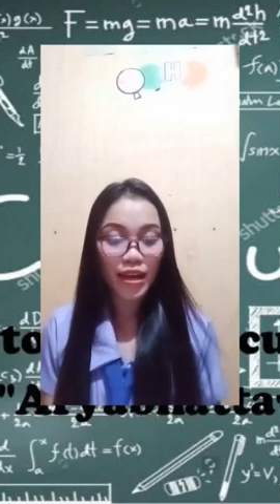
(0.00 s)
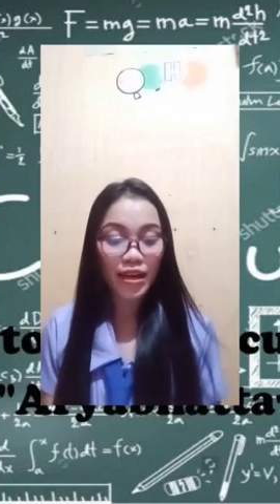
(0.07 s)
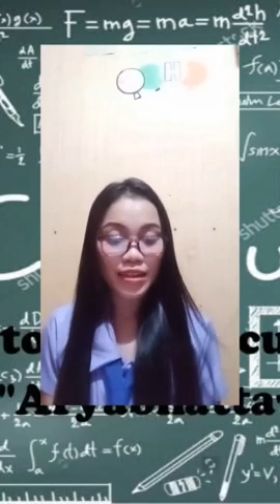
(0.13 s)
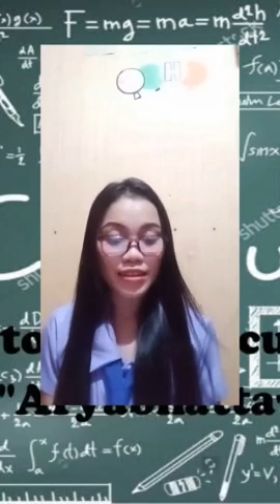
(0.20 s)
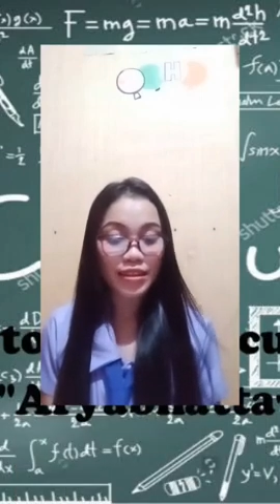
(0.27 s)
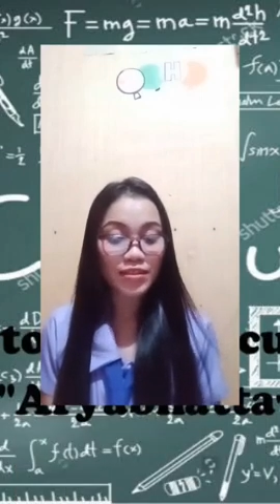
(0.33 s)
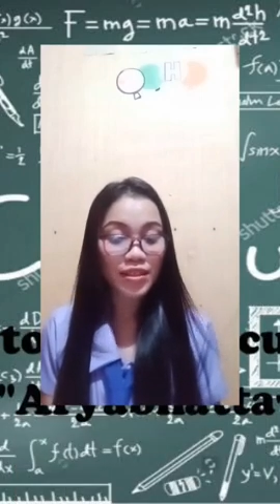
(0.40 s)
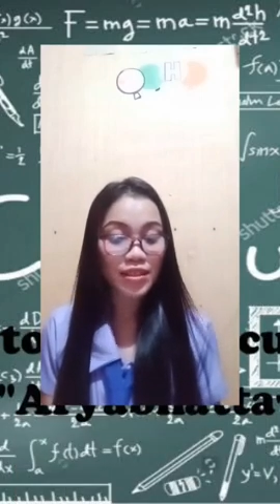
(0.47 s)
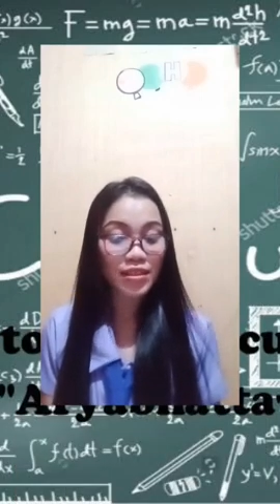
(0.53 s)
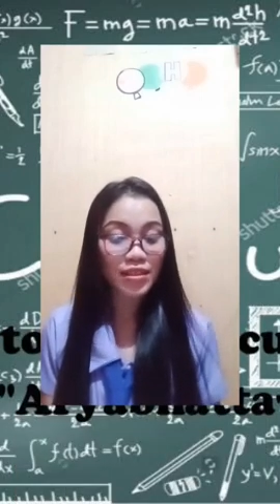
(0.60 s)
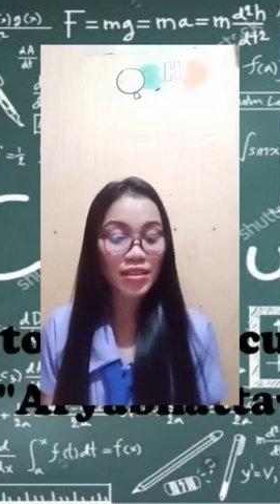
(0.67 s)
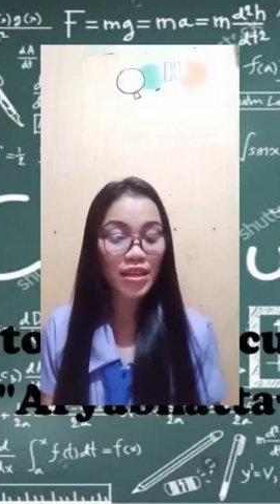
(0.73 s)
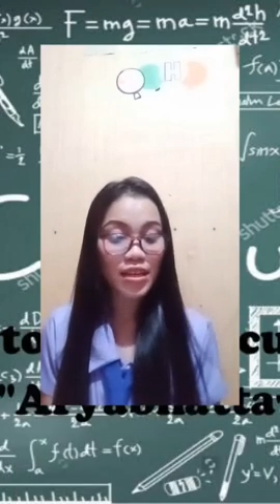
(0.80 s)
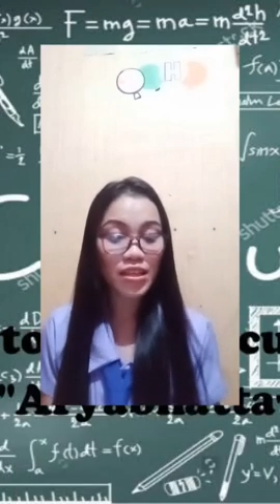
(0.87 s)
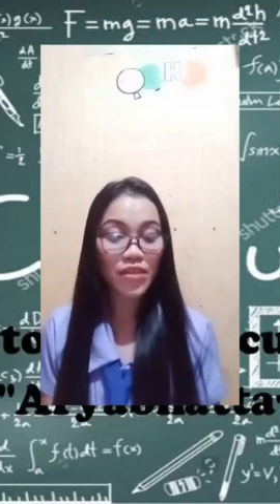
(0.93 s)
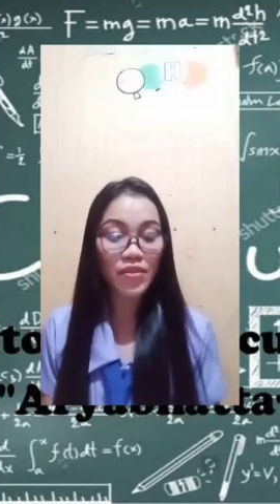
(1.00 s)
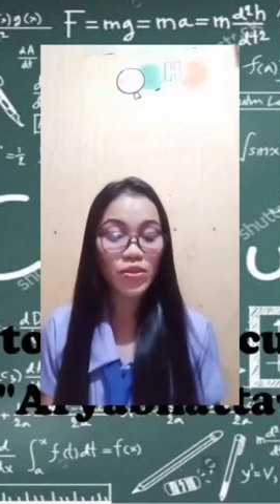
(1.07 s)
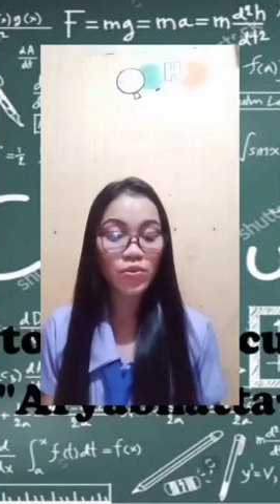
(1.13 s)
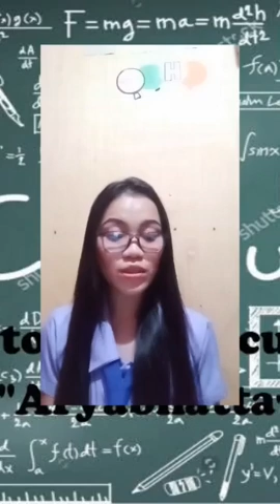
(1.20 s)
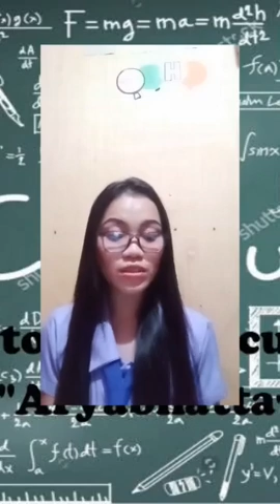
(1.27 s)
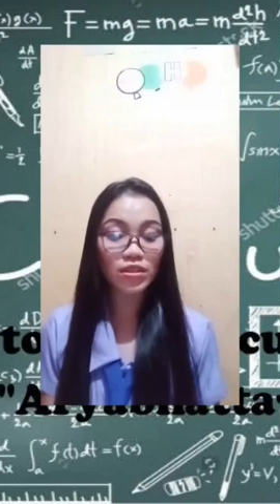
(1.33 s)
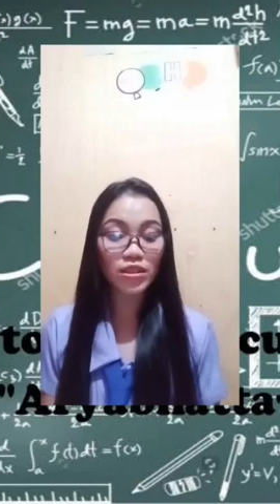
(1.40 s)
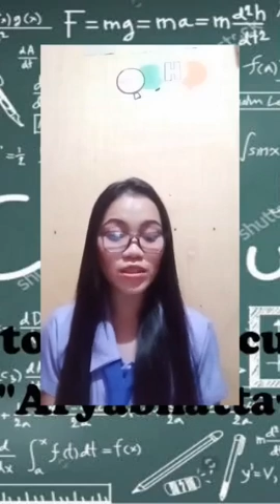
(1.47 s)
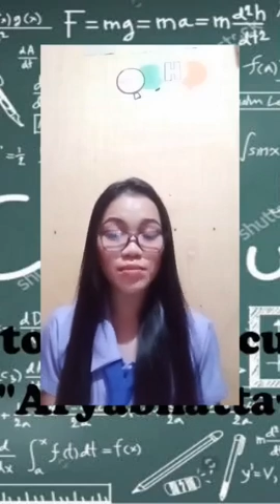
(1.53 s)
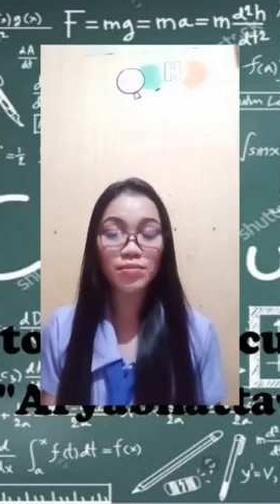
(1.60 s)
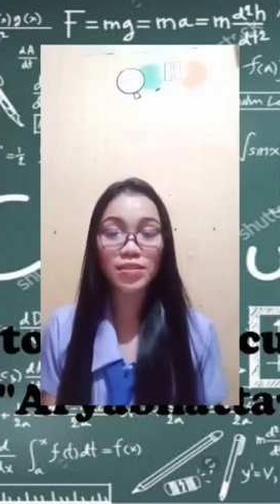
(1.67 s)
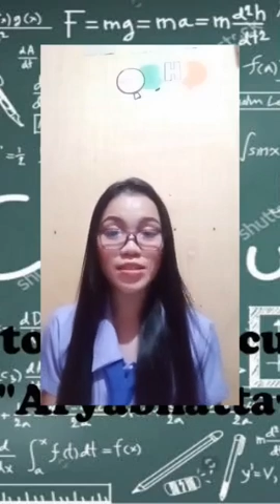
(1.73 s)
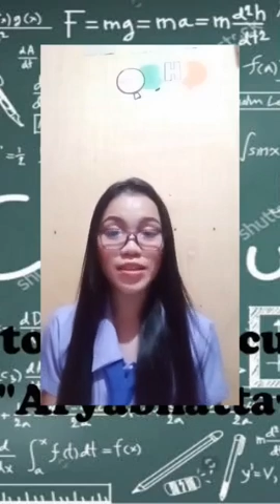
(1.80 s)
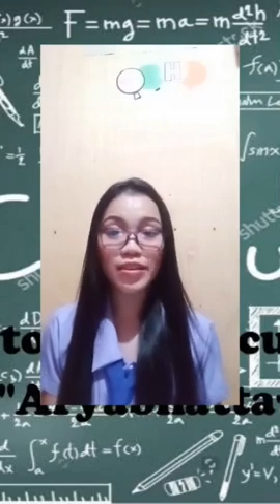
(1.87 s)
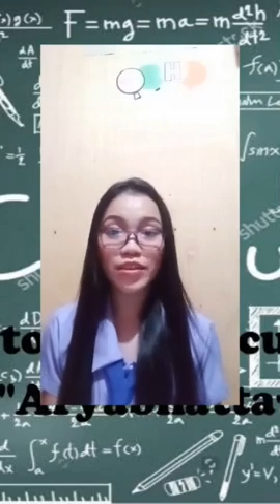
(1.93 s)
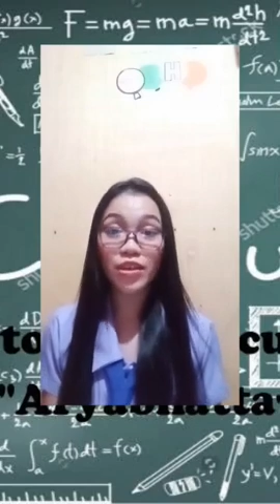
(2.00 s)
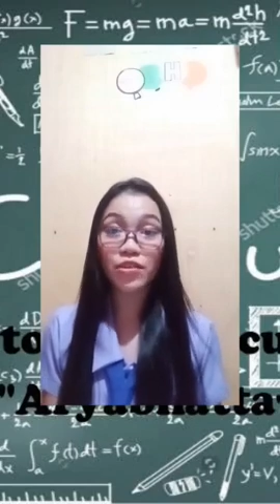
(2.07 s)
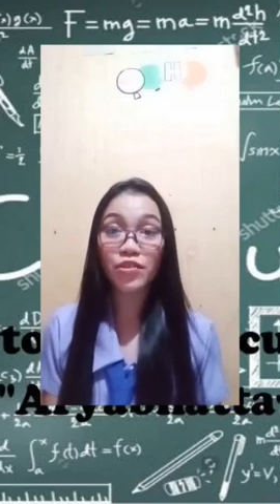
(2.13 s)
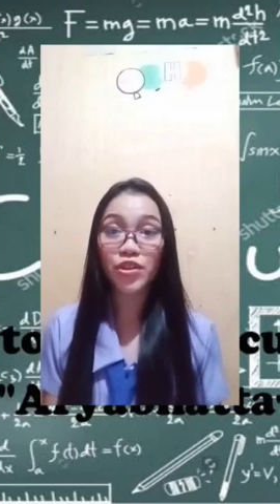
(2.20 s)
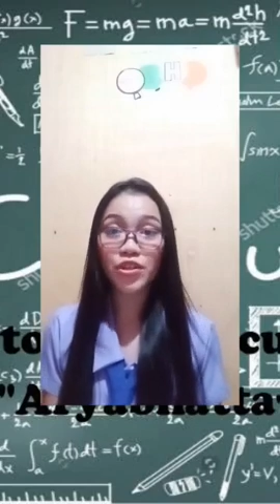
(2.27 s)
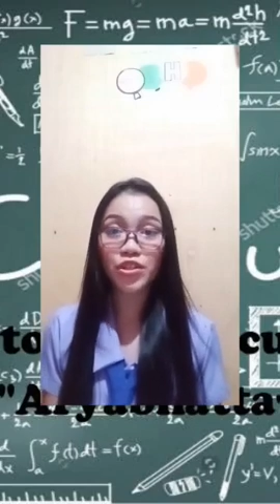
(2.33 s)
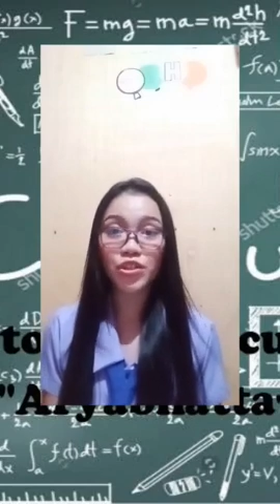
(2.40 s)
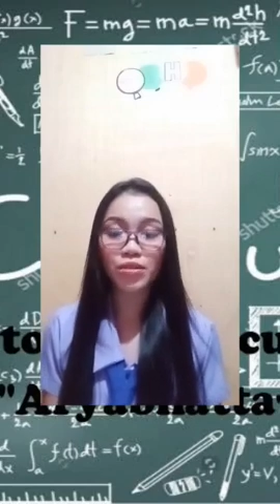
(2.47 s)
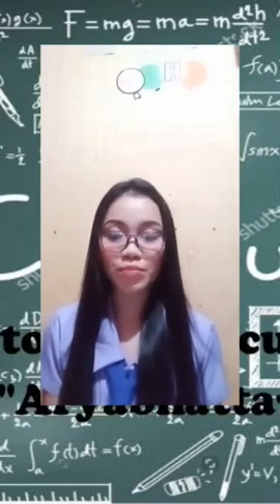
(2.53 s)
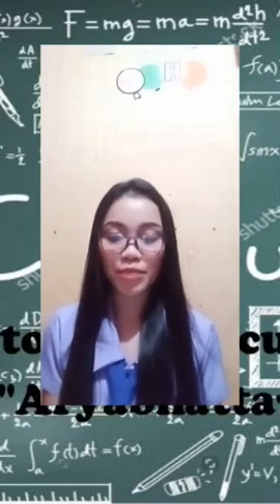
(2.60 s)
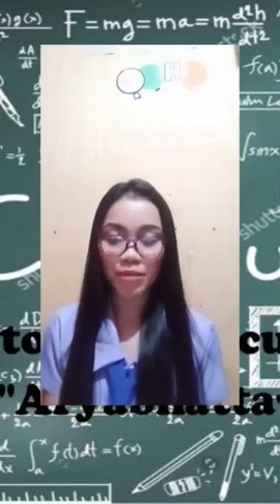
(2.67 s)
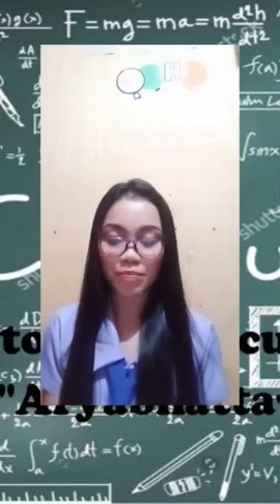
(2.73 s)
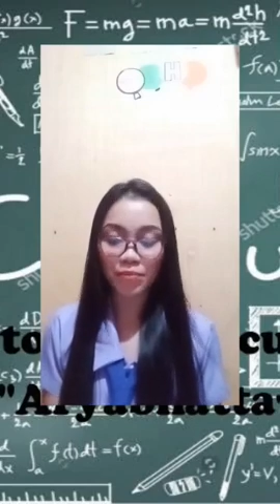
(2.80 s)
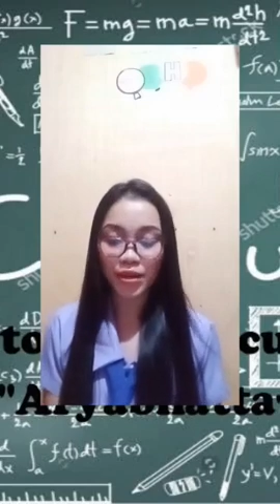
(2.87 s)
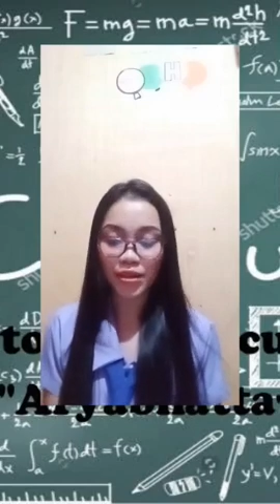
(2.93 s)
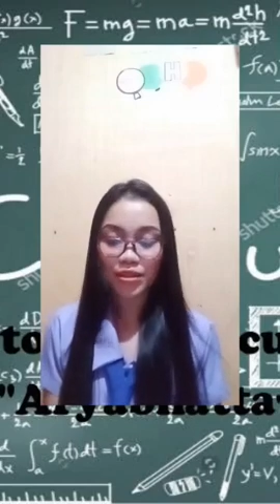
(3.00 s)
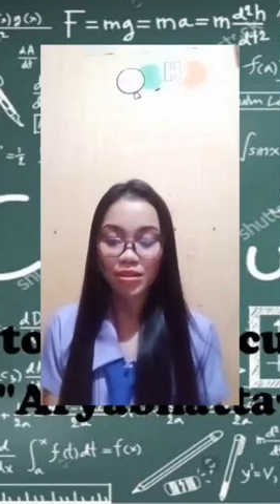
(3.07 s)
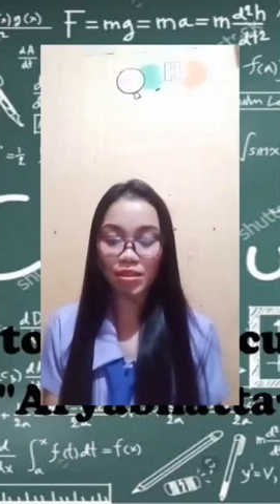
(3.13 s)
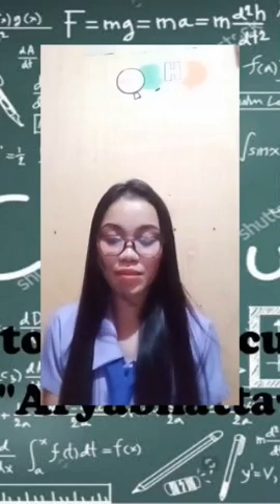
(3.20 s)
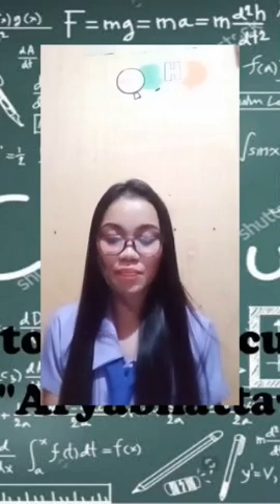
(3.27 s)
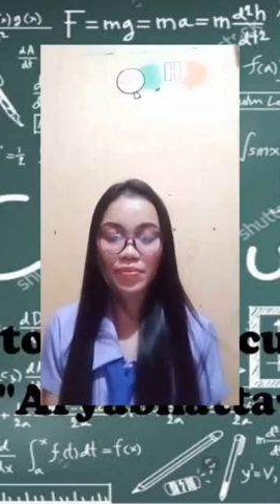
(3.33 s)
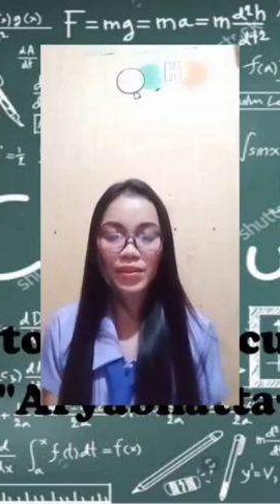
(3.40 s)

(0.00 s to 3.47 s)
Integrated the individual terms, integration by parts.